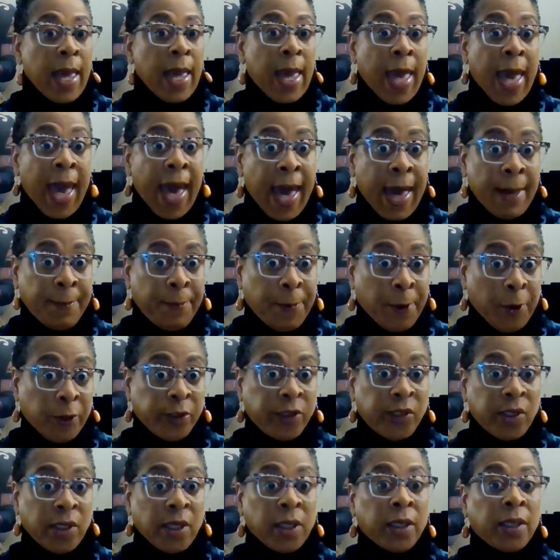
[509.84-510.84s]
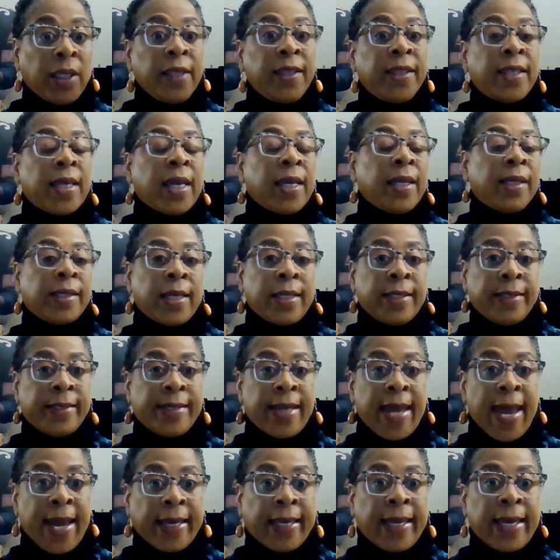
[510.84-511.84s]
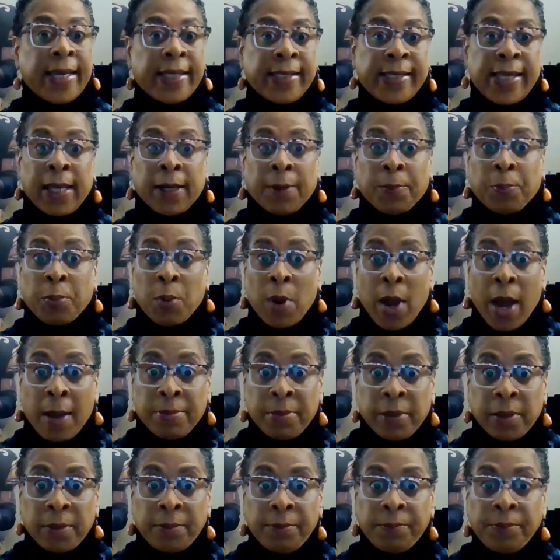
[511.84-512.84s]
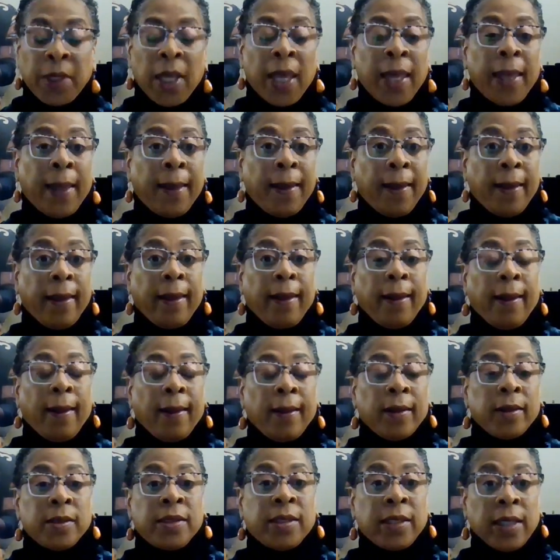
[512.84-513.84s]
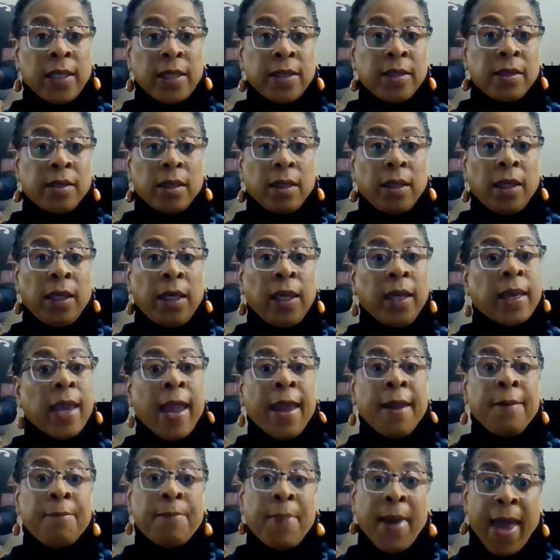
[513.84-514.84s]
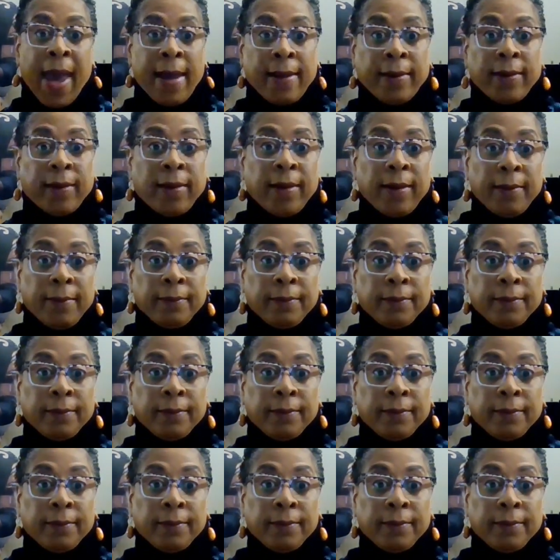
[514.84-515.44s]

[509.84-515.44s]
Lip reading: I personally think that Dak has had a problem since he came back.